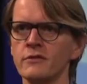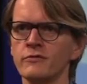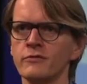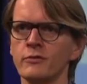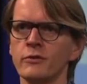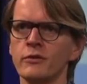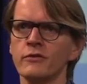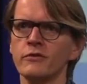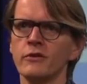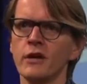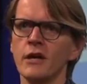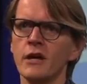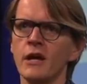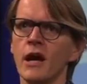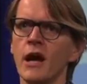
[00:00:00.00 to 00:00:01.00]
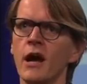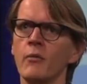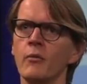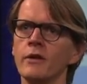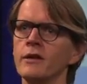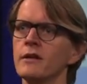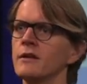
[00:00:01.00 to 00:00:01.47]
Of course, uh,
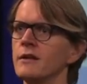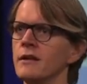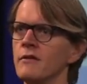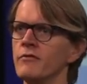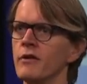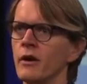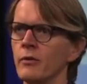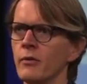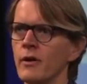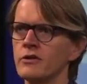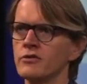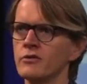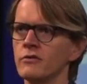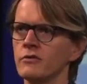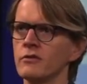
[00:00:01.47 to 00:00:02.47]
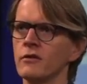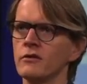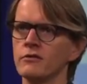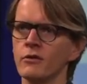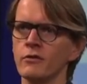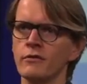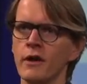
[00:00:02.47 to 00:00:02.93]
we did an evaluation
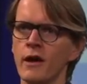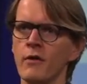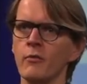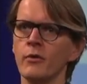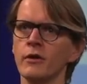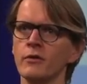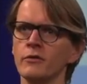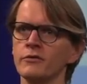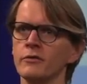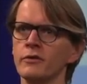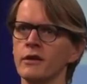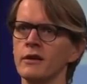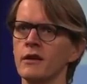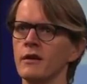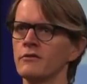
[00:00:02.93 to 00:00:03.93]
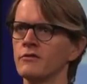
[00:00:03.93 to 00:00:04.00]
survey and we also did uh,